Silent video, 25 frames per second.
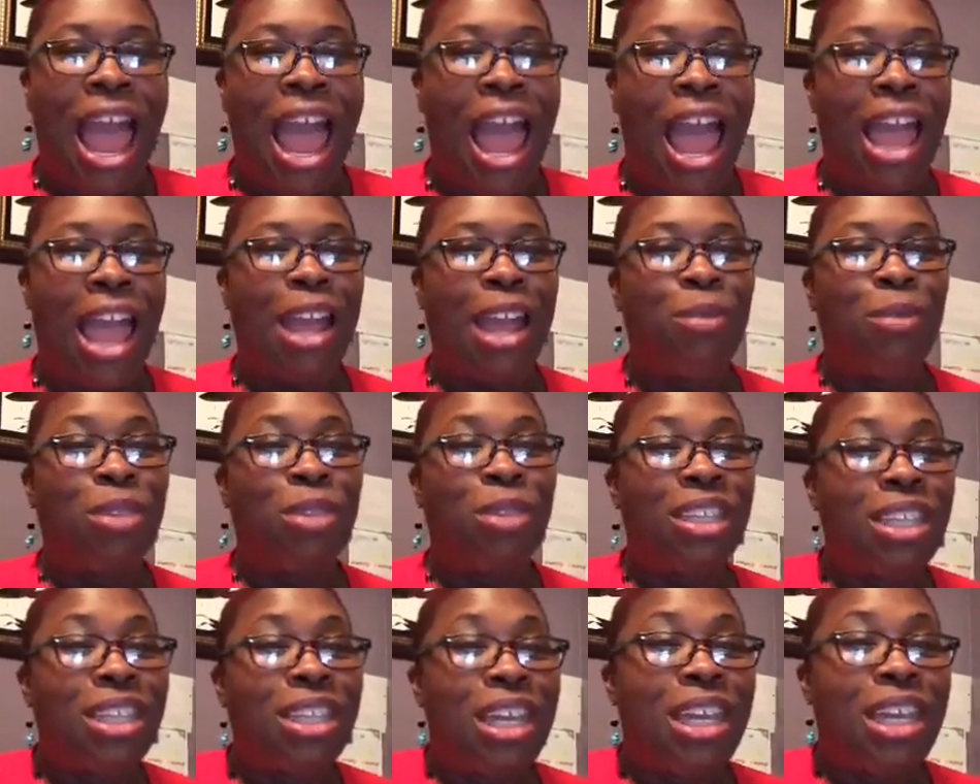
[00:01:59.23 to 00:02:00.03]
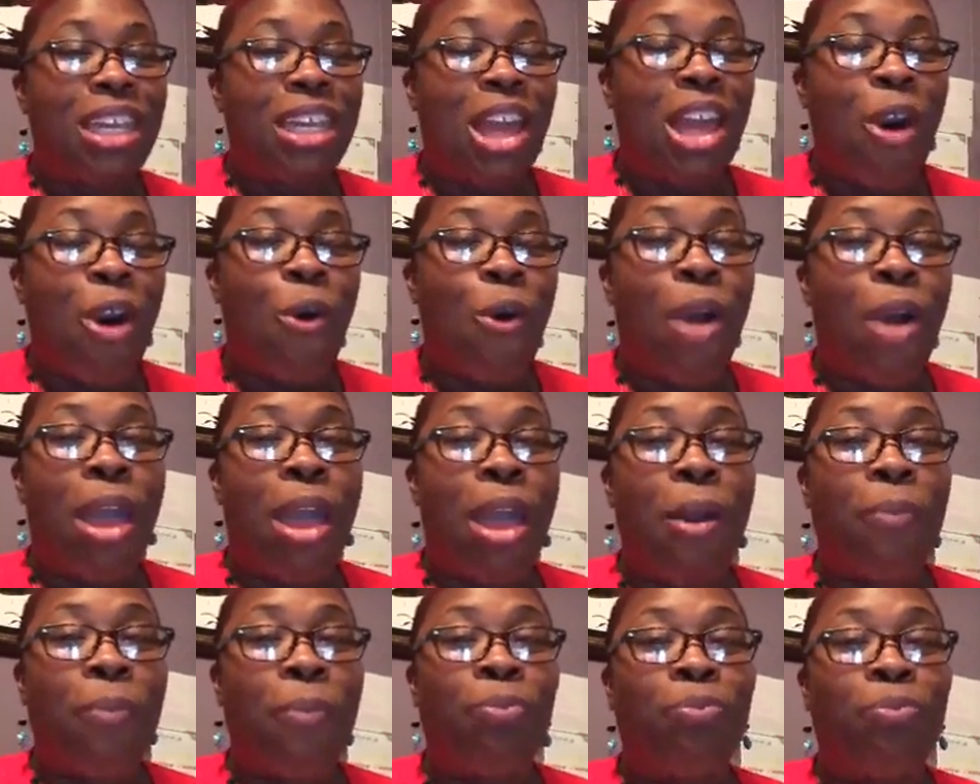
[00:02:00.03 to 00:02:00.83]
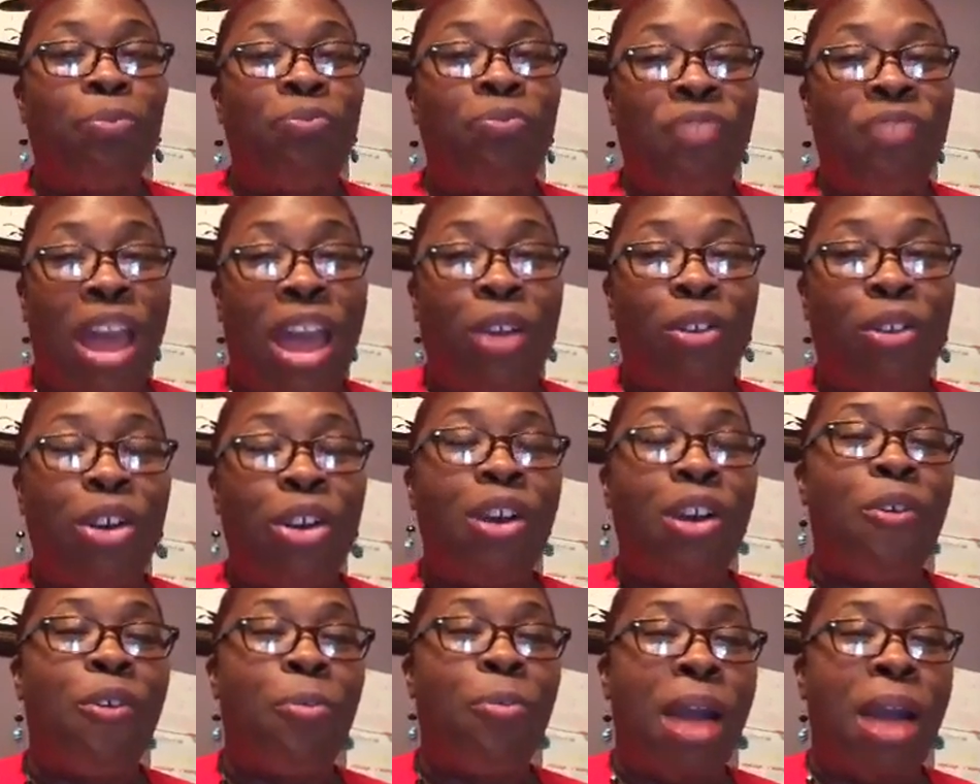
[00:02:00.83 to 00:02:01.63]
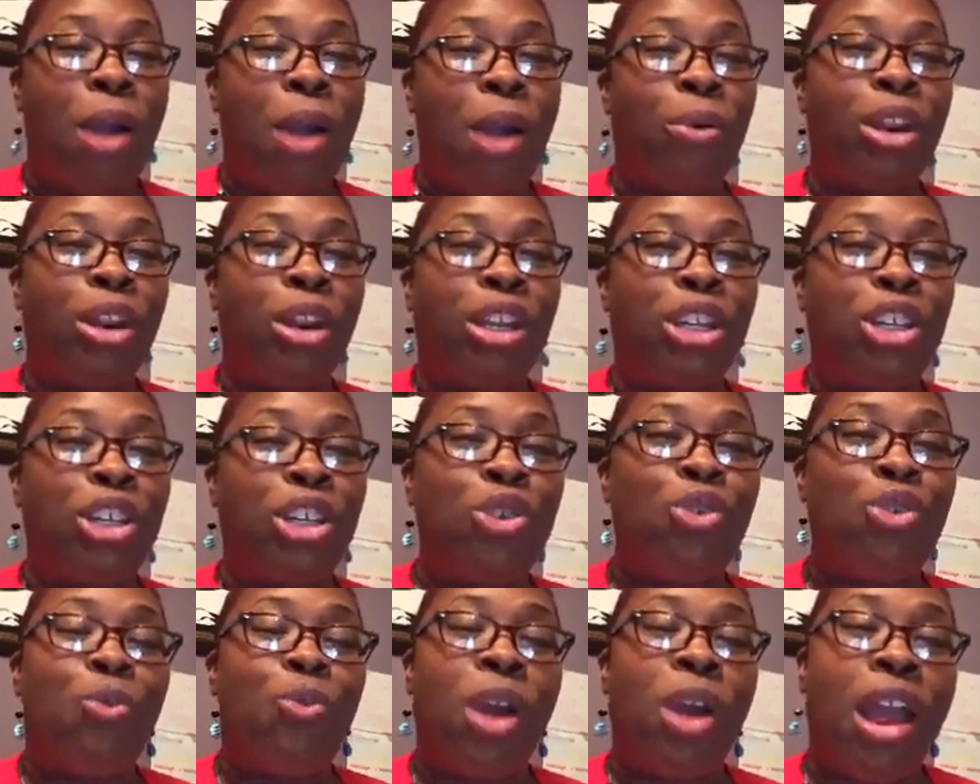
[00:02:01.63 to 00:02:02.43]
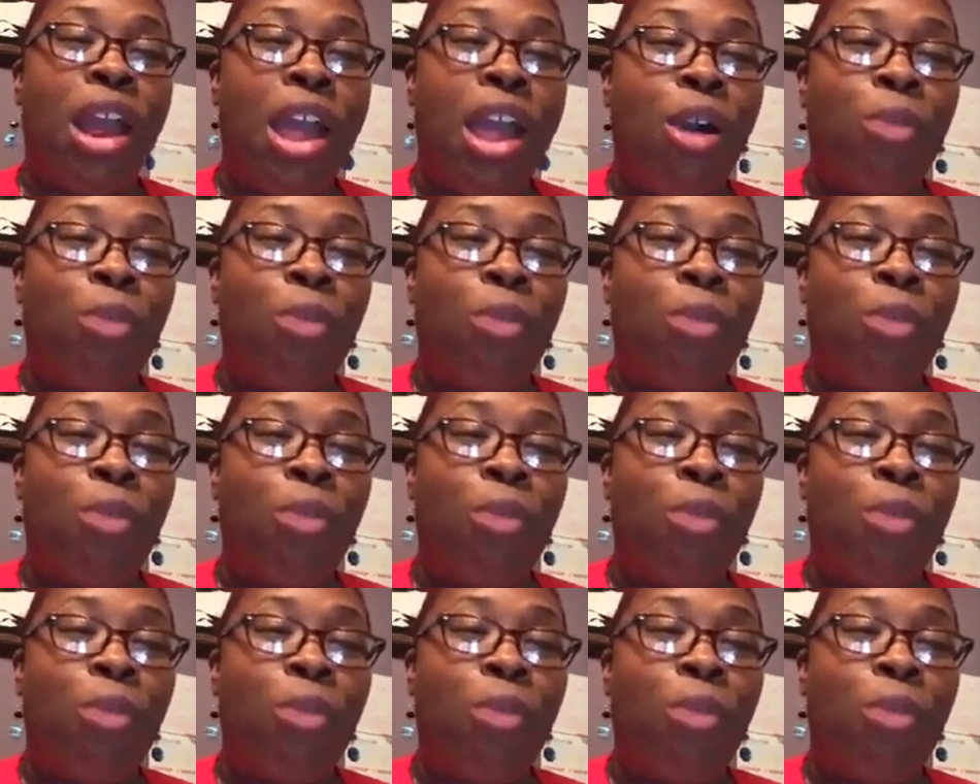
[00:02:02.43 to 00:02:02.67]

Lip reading: I am the CEO and founder of Power in You, where I